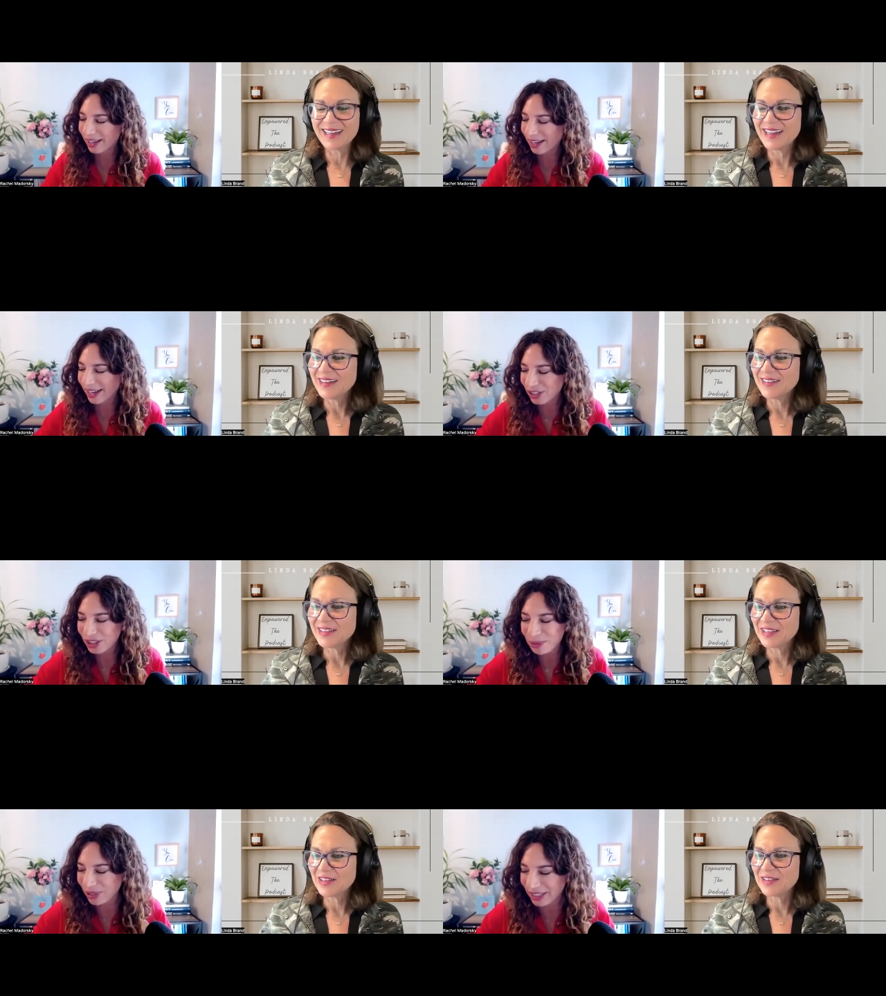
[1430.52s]
Speaker 1: Yeah. I should
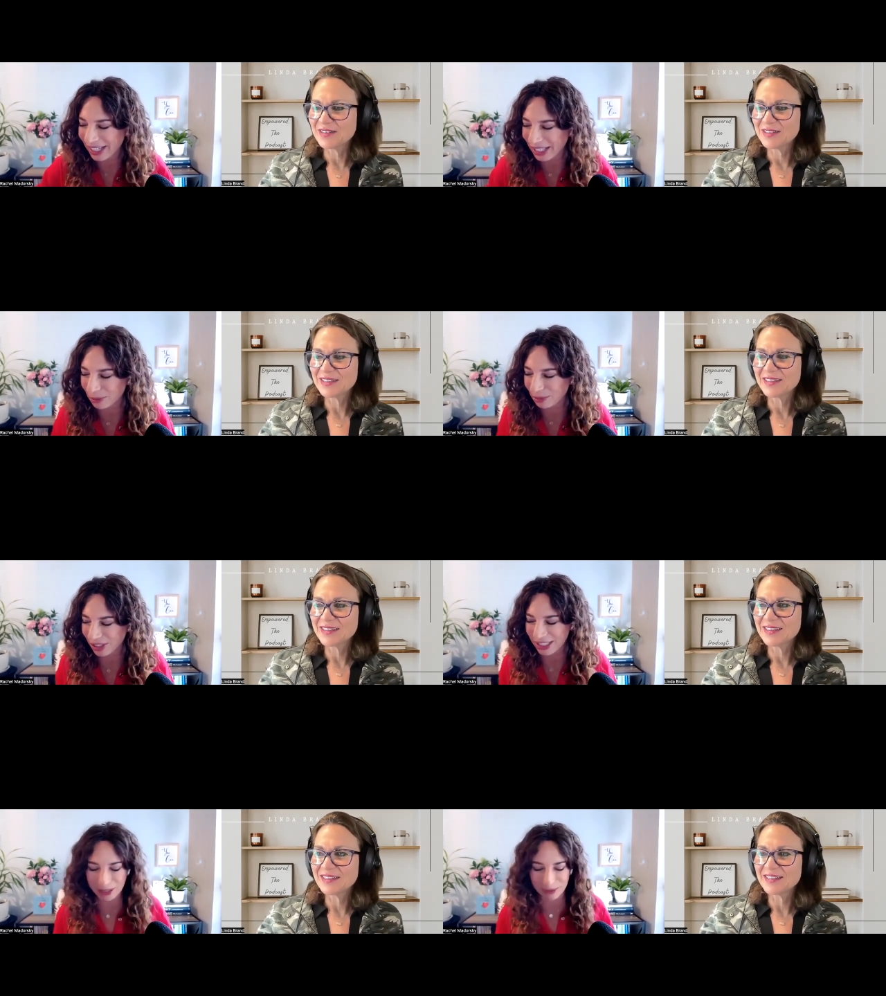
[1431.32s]
have put cute. that on the book
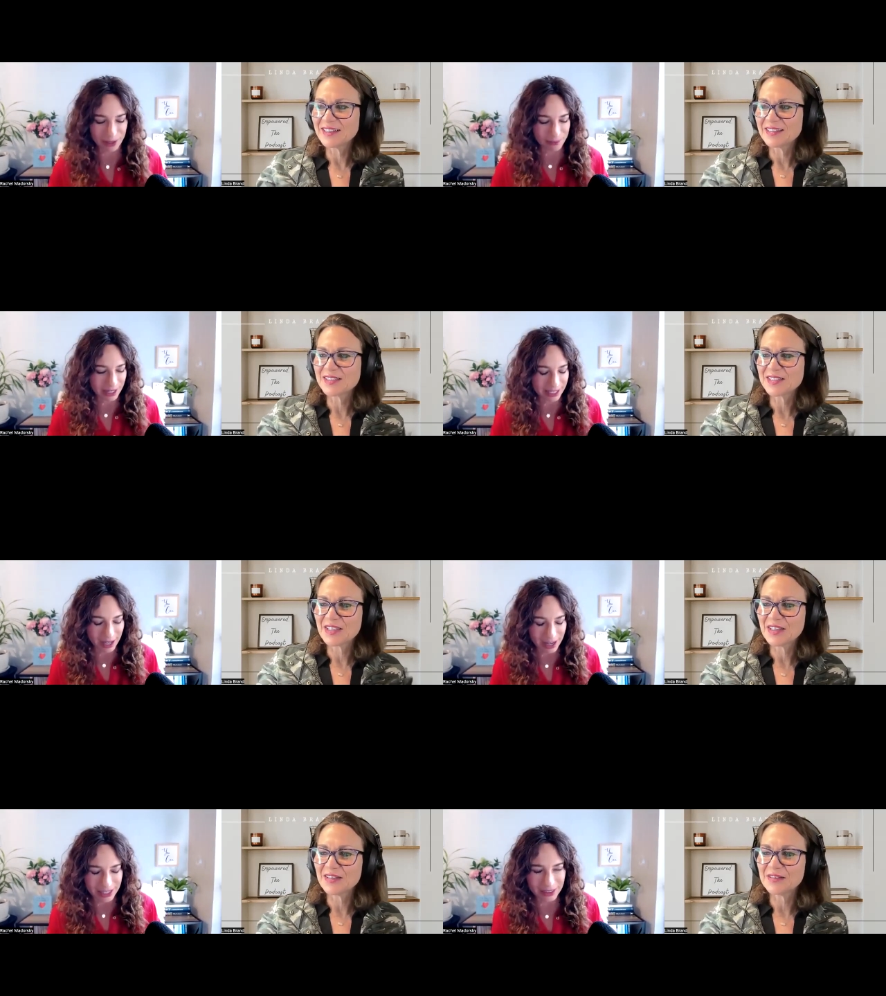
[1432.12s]
somewhere, but That's yeah,
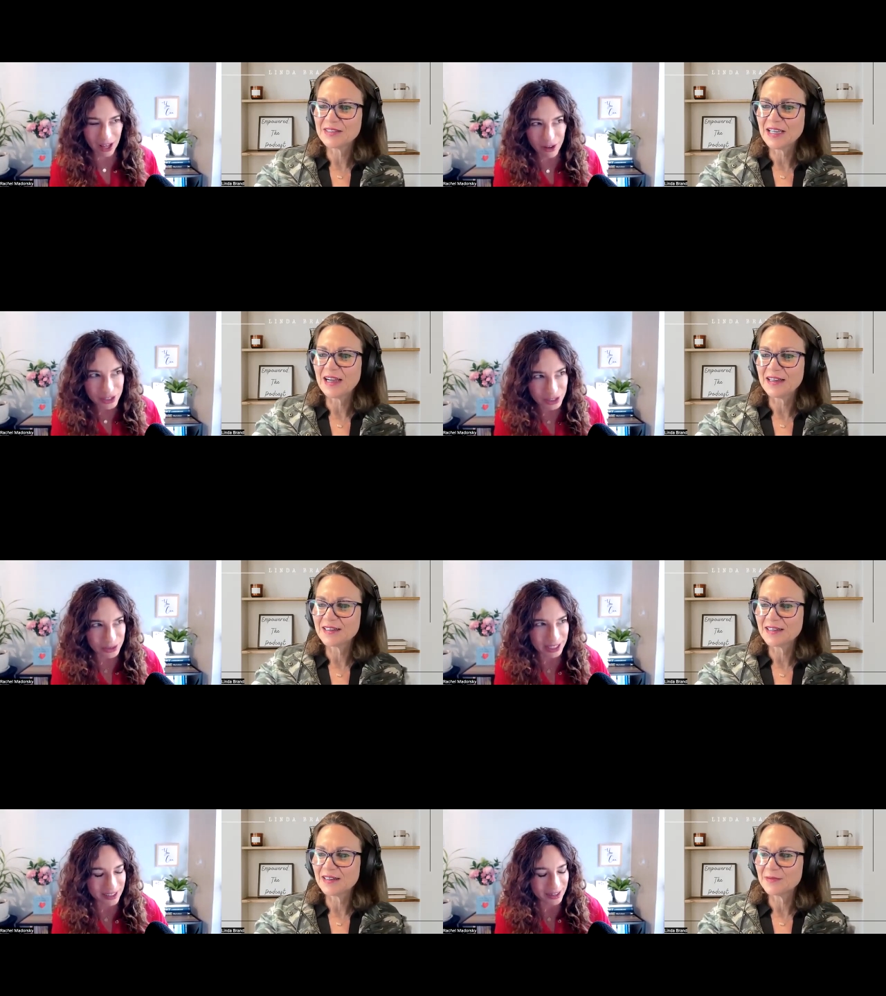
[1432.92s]
cute. I loved yeah.
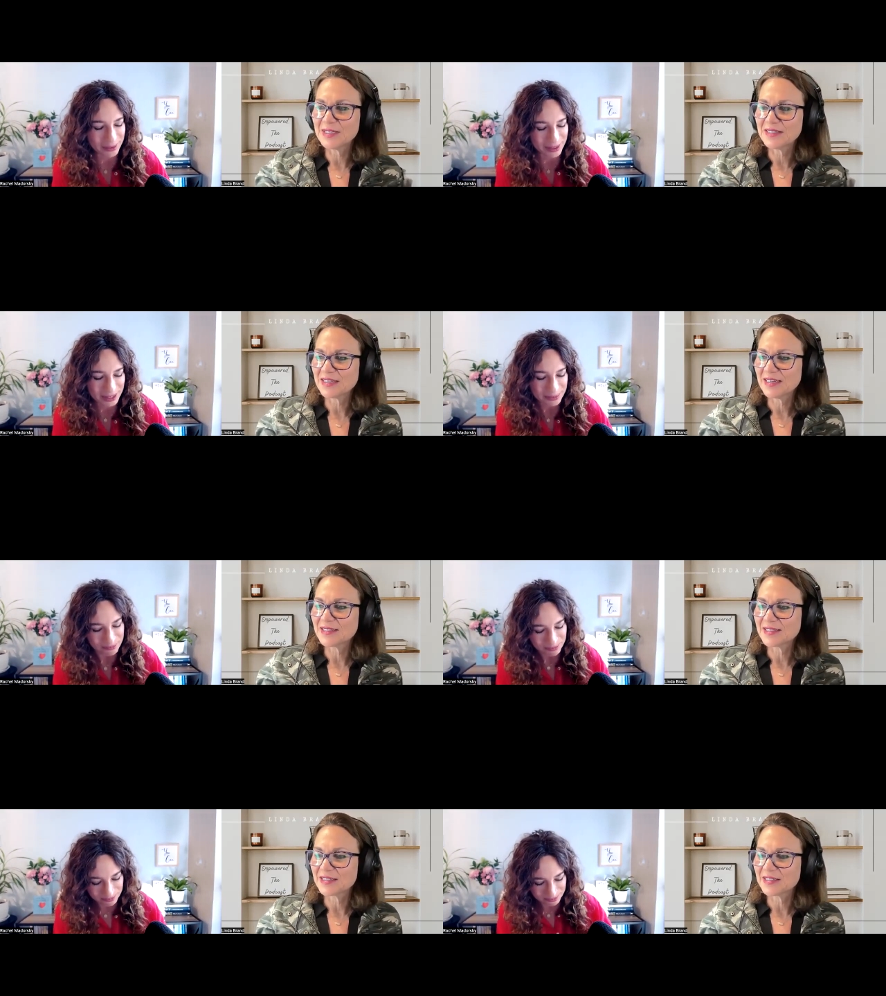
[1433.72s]
doing
Speaker 2: the artwork.
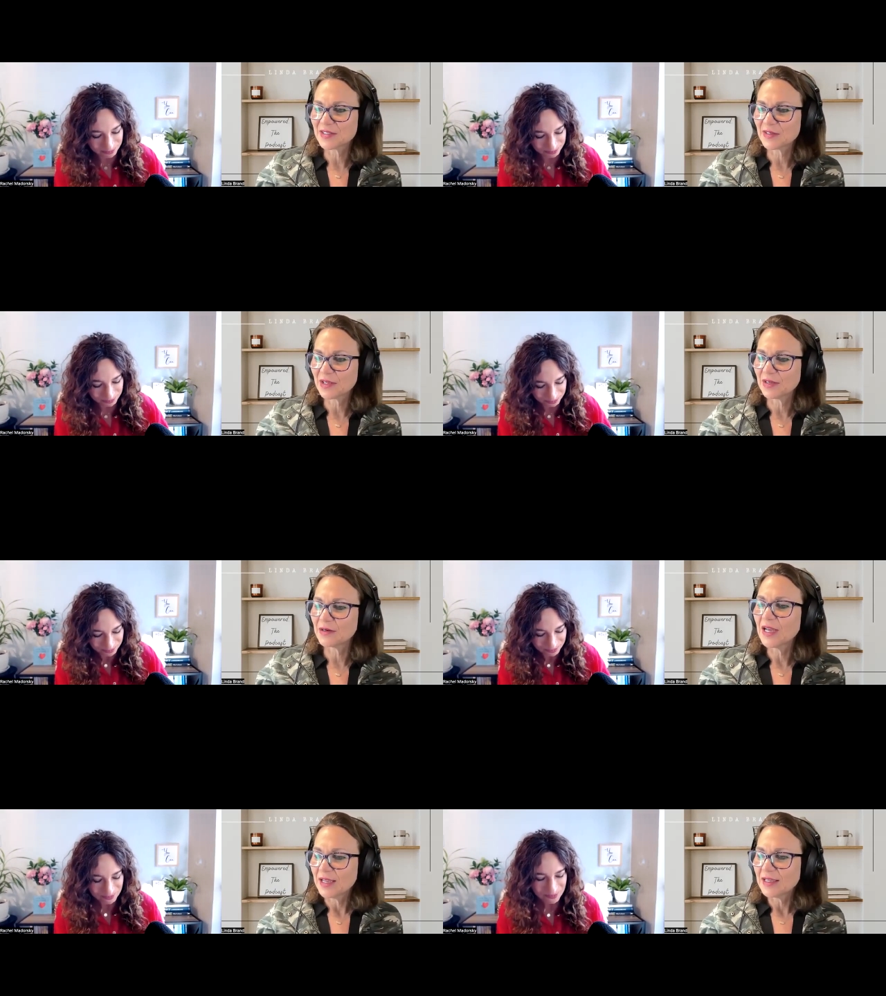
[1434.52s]
ask. It's so
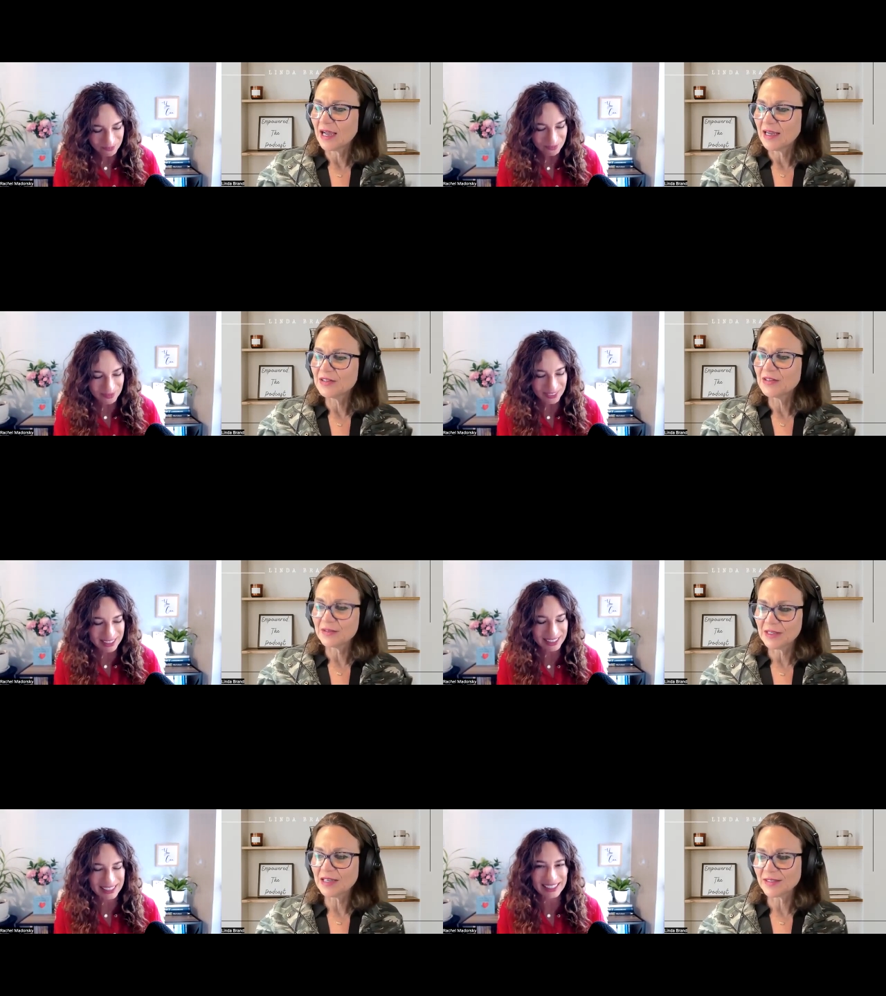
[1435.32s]
cute. Yeah. And
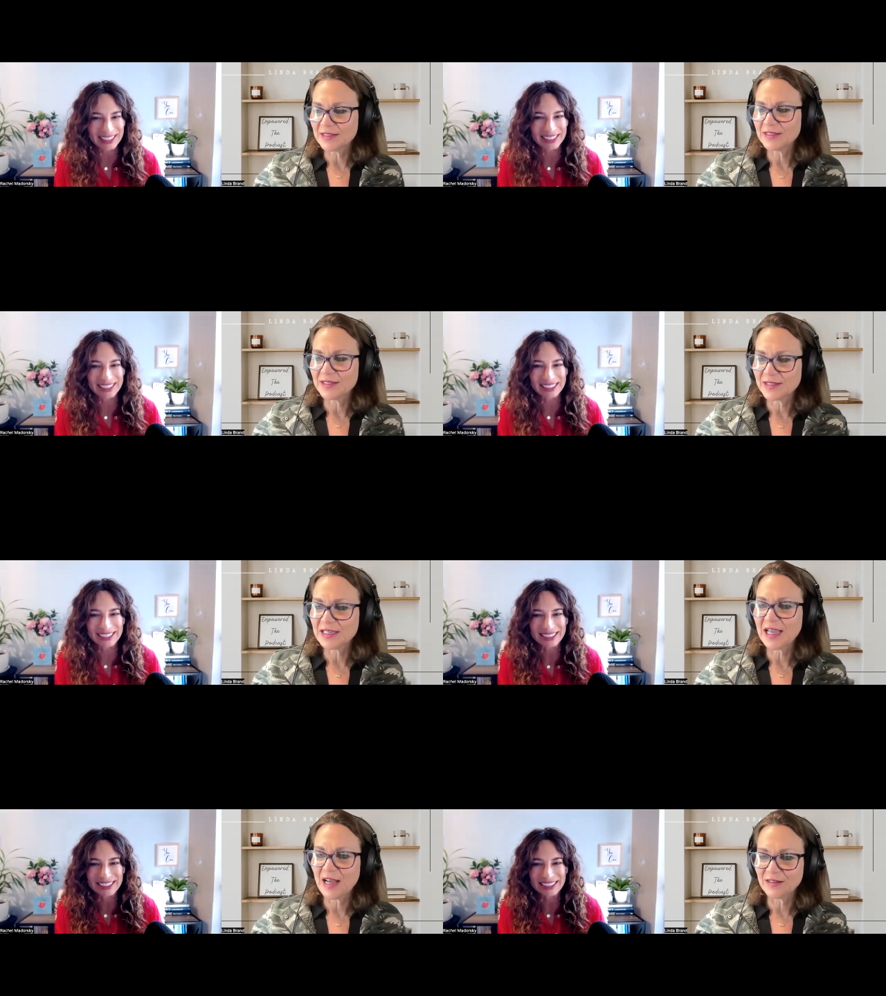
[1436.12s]
yes, I did
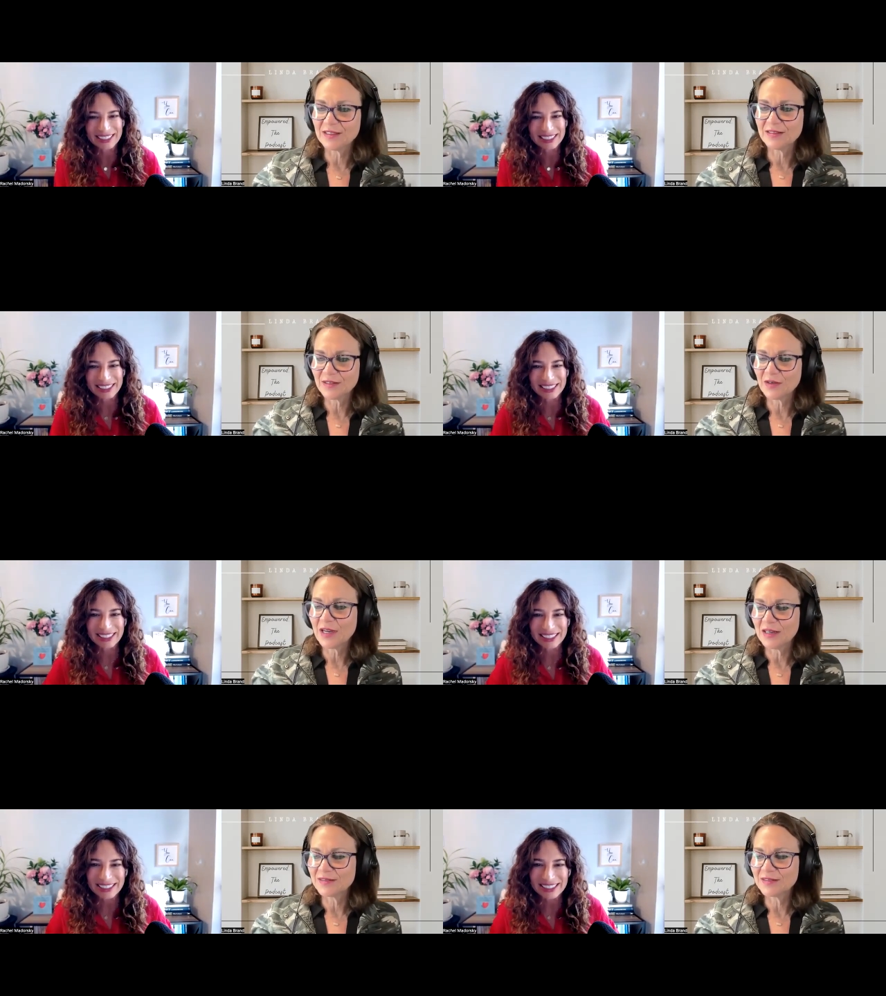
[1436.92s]
see Ellen. Go
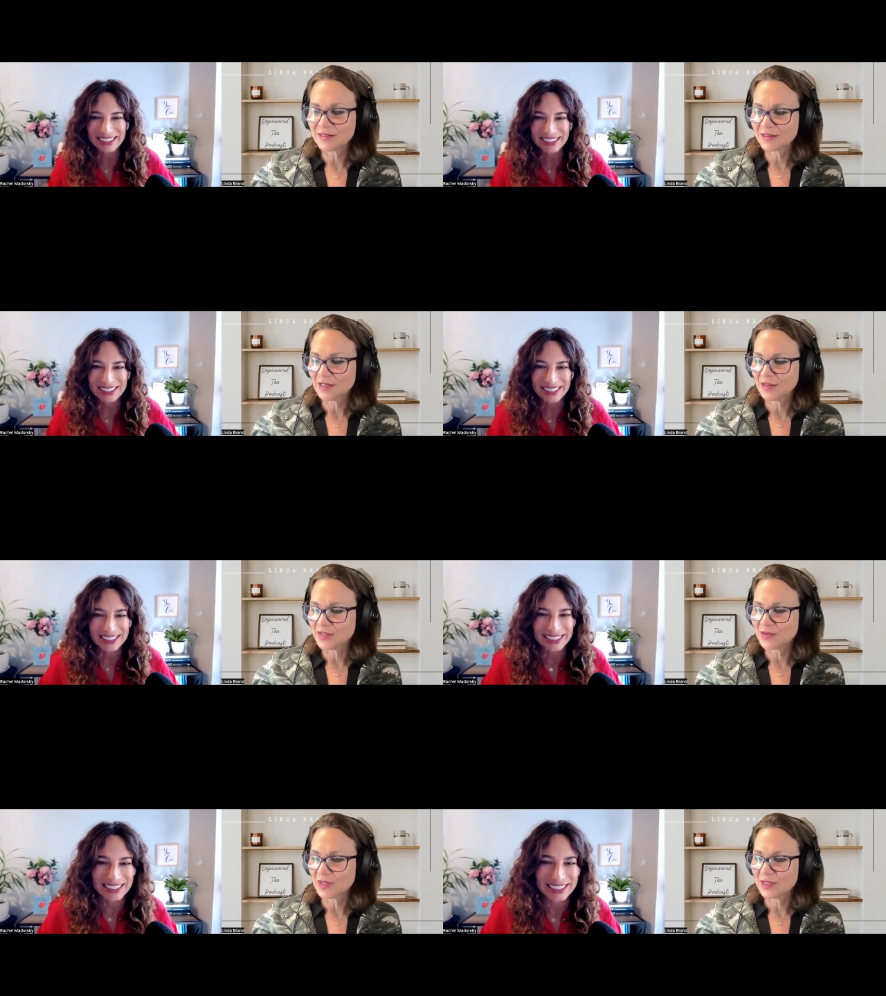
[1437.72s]
ahead. Tell
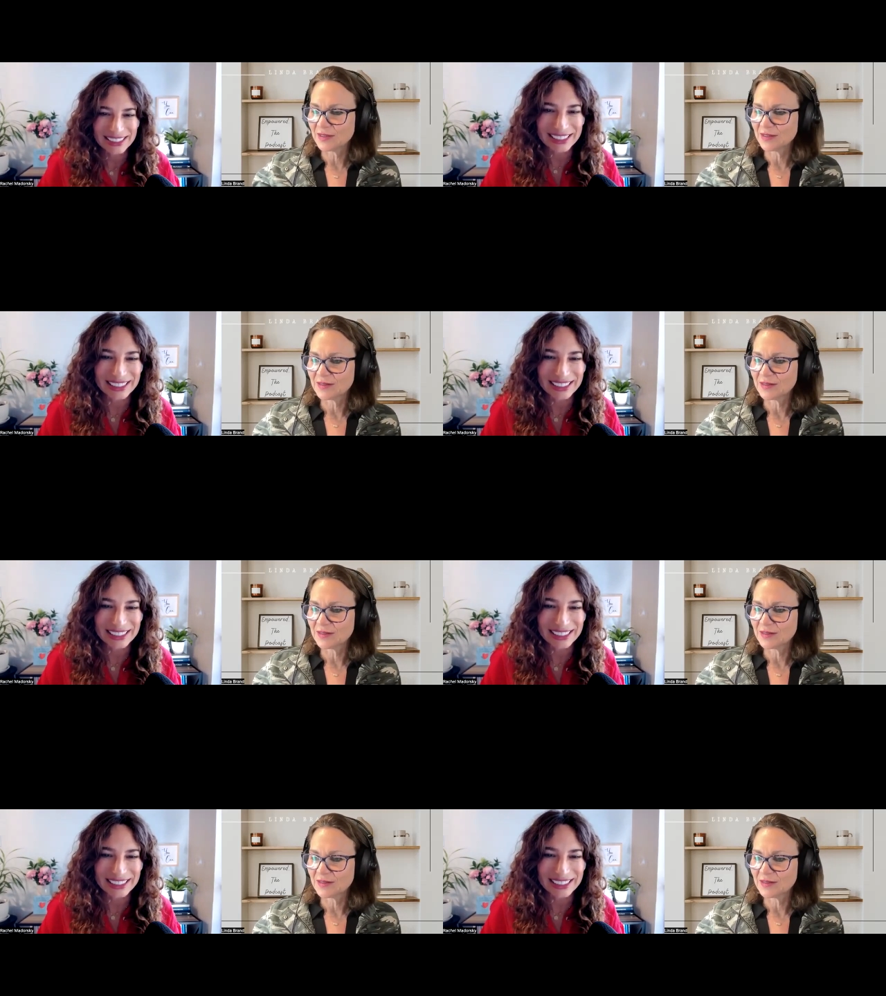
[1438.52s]
us what.